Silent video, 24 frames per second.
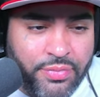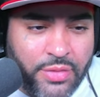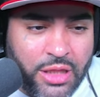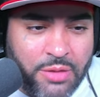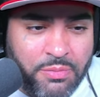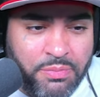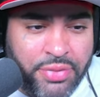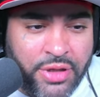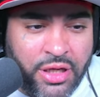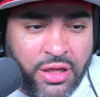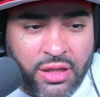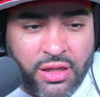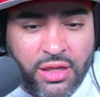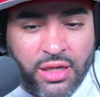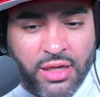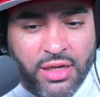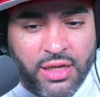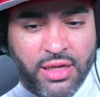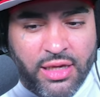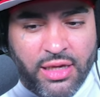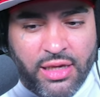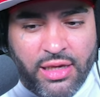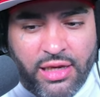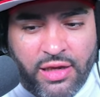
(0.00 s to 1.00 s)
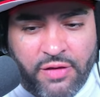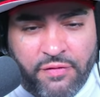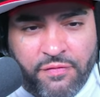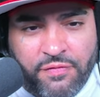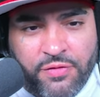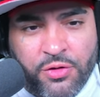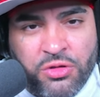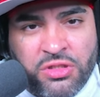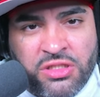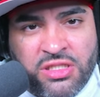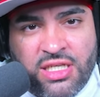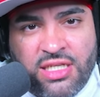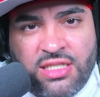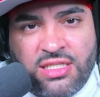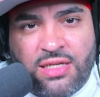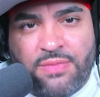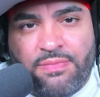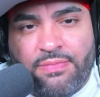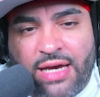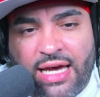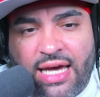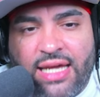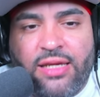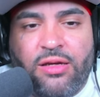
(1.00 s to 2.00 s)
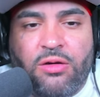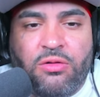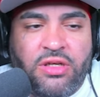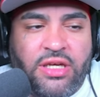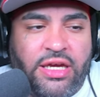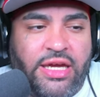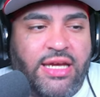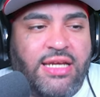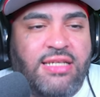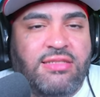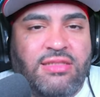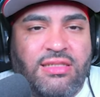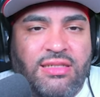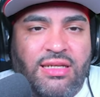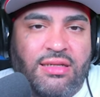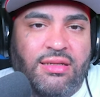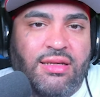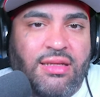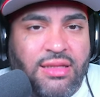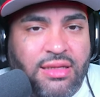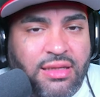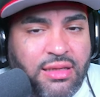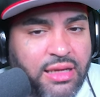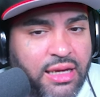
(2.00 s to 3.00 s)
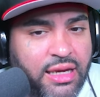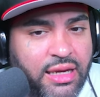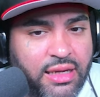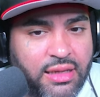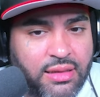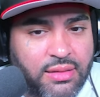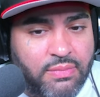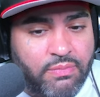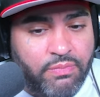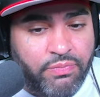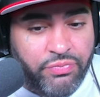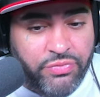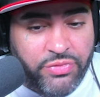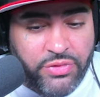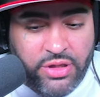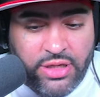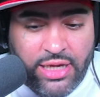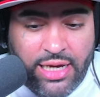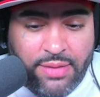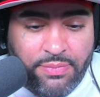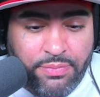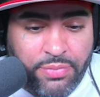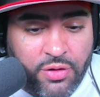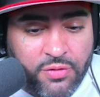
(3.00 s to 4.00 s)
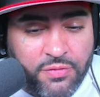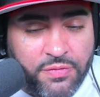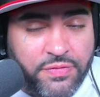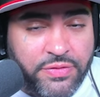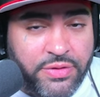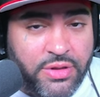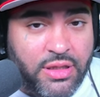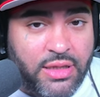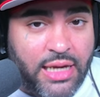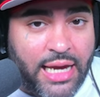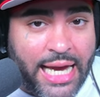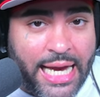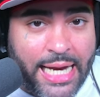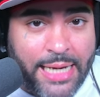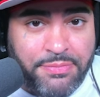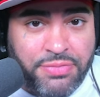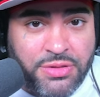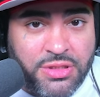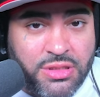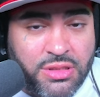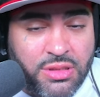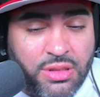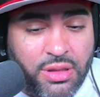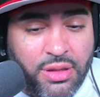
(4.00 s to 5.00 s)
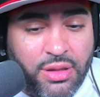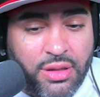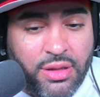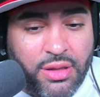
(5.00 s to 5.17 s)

But if you see somebody, okay, he's in another gang, y'all both ops,